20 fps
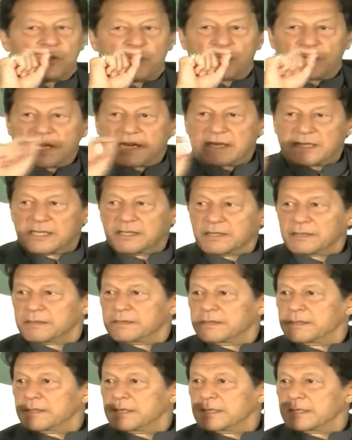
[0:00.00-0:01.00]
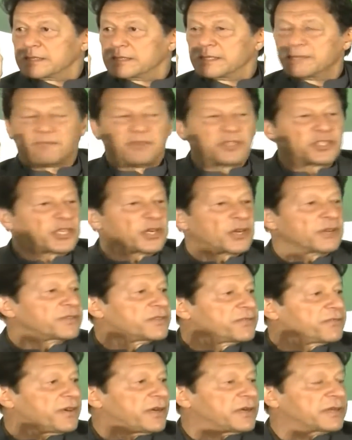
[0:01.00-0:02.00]
if you look at the
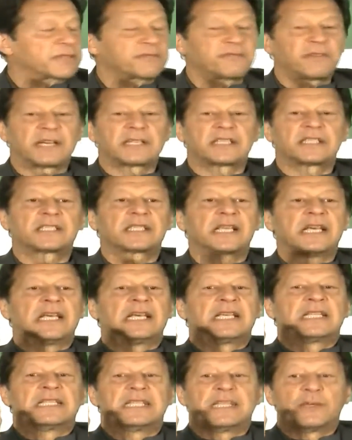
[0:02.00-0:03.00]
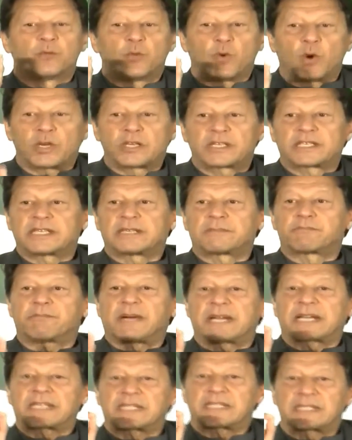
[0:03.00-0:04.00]
vision of the founding fathers, they
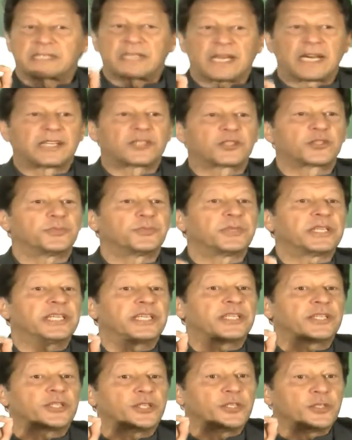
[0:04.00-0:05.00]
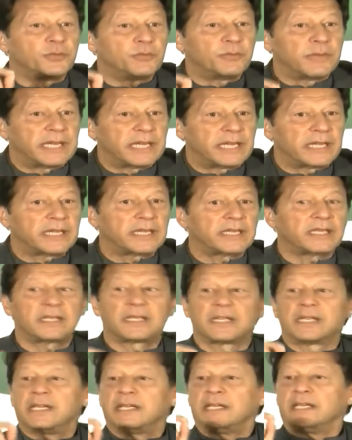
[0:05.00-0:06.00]
wanted Pakistan to be a
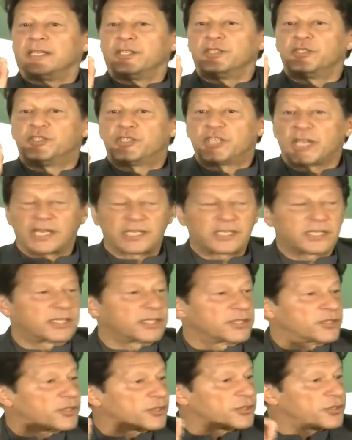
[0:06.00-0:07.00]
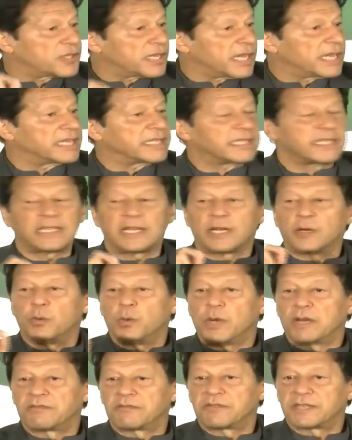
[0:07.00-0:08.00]
humane, just
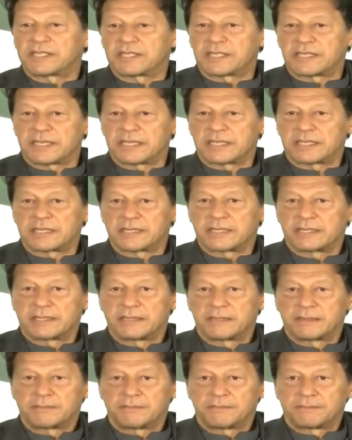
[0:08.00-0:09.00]
society, a welfare state.